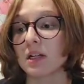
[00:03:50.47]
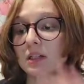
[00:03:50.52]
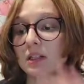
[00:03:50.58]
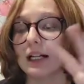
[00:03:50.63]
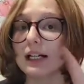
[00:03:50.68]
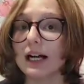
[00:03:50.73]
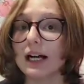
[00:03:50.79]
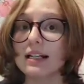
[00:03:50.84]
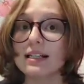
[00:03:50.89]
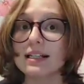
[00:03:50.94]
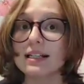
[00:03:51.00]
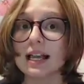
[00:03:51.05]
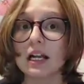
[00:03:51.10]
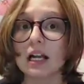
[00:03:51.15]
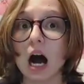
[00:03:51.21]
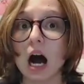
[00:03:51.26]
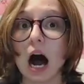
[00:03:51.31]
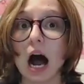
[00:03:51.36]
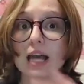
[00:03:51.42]
like I
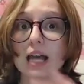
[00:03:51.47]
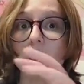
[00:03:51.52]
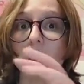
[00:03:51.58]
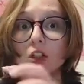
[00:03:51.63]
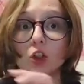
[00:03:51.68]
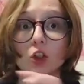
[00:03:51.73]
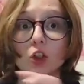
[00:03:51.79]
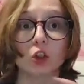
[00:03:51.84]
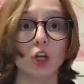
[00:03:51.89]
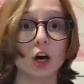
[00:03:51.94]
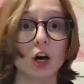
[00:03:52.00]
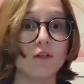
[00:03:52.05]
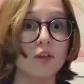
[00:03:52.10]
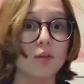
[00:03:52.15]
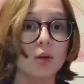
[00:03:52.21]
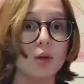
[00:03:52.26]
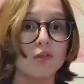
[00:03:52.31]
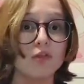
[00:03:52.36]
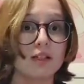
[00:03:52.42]
said, I love
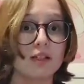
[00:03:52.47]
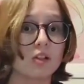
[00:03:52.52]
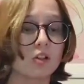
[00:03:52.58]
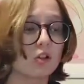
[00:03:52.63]
the movements.